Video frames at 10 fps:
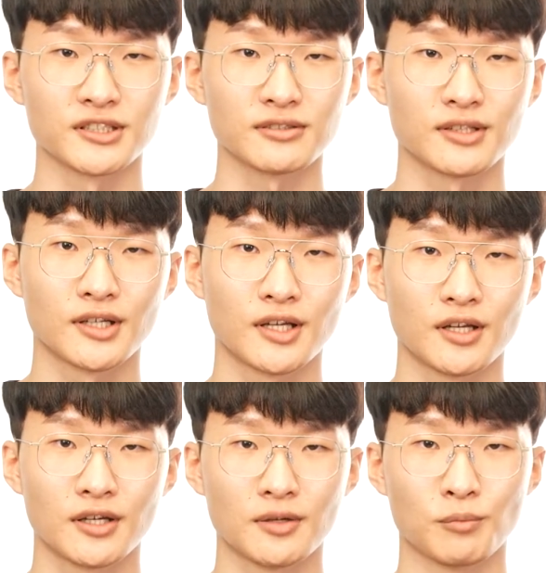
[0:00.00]
Second,
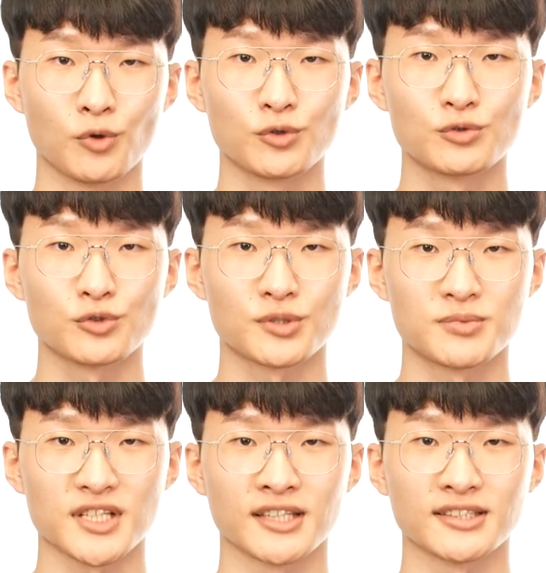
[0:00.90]
what can be
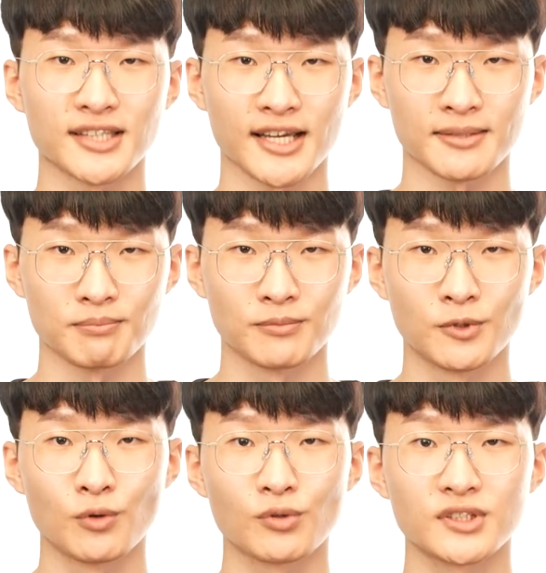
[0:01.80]
done in the
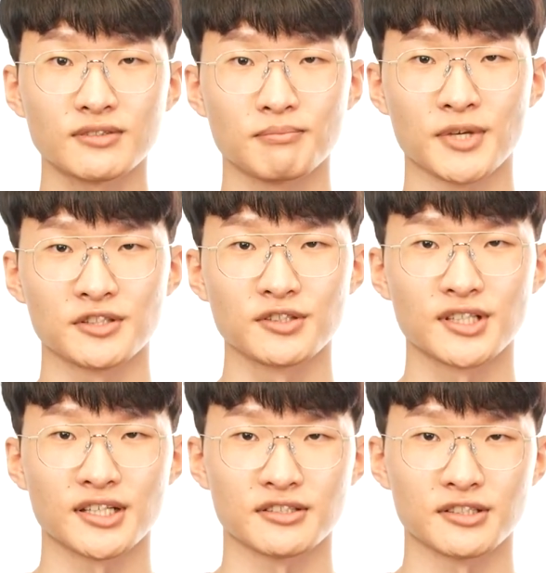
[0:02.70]
case when there are
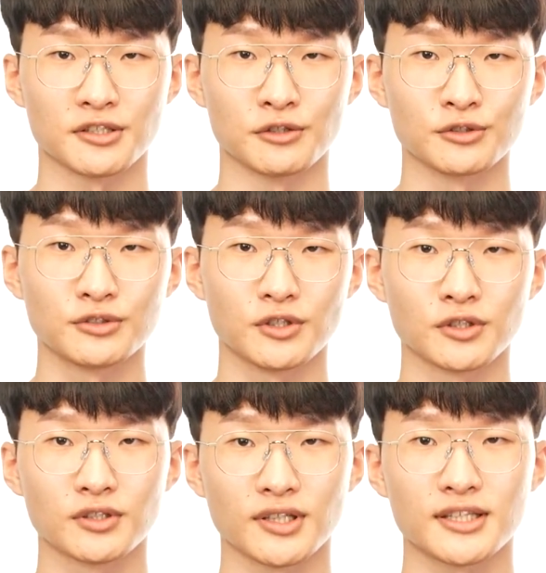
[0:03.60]
types or
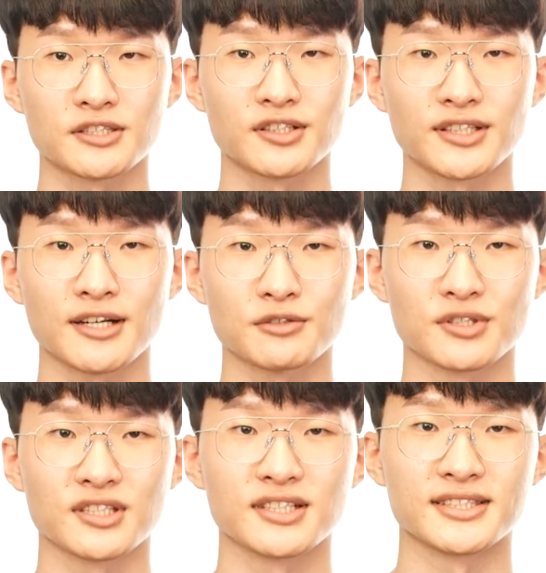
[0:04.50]
methods
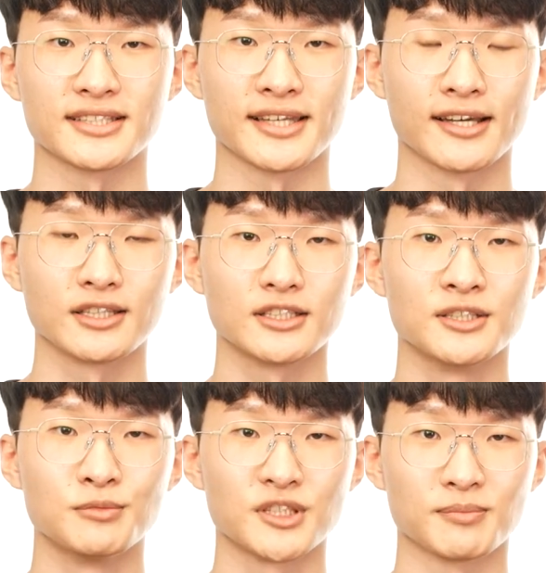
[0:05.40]
that you want
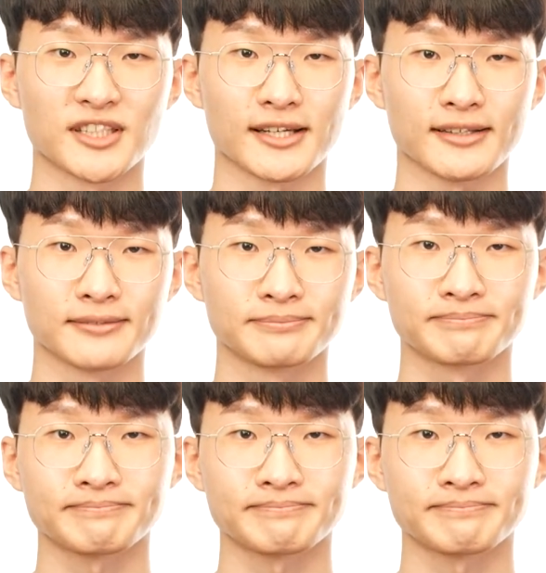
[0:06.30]
to hide?